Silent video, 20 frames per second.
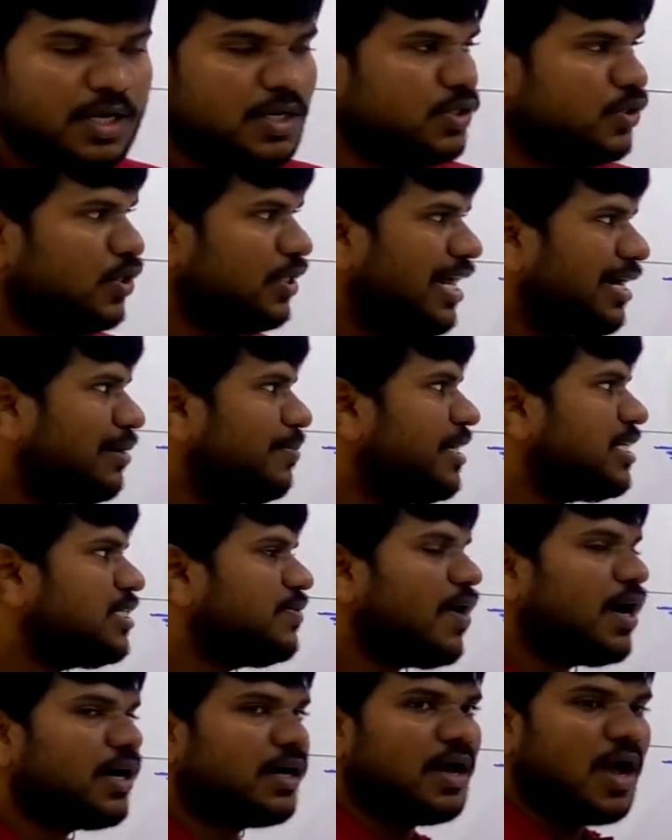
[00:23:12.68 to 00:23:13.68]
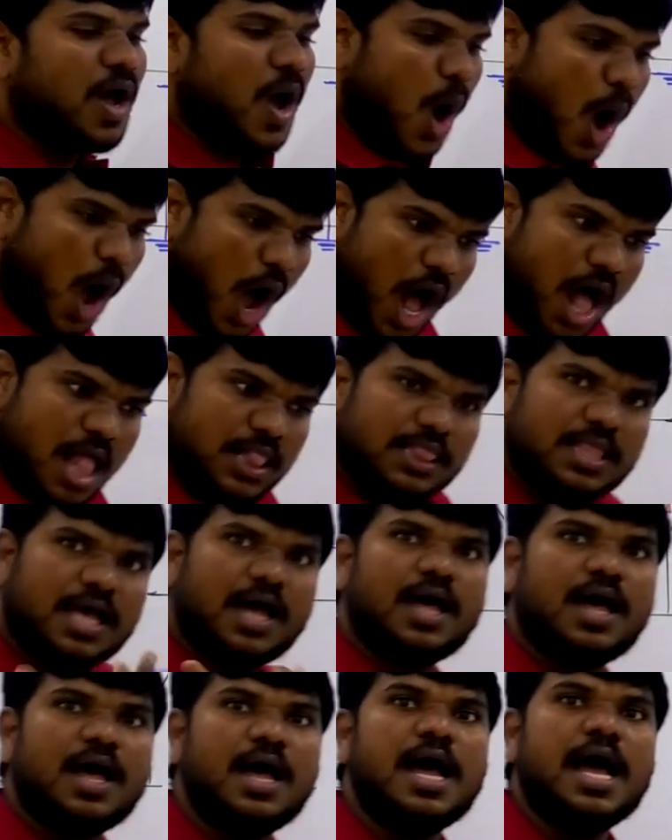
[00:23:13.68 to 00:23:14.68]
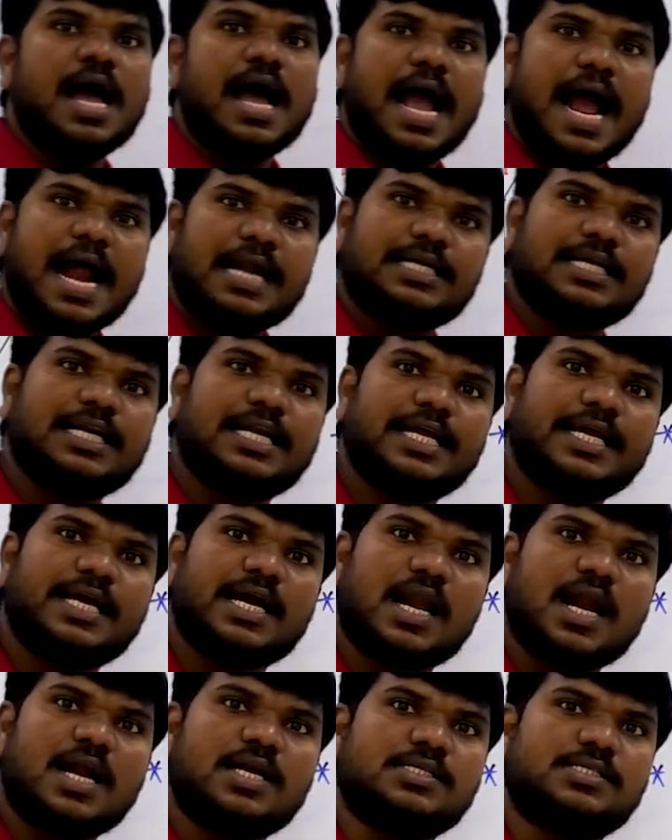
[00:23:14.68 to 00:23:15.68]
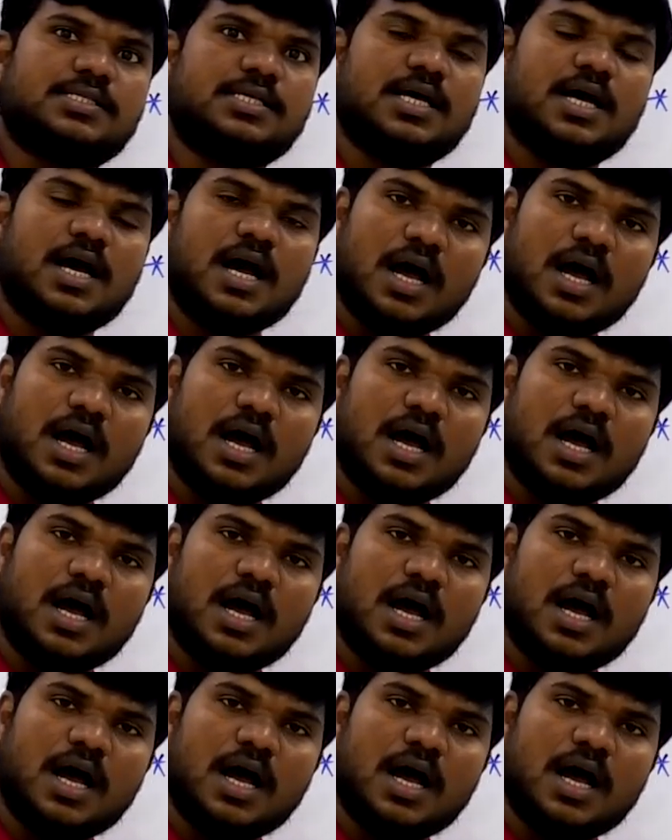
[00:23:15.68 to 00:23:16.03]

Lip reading: So that means what? All the entering currents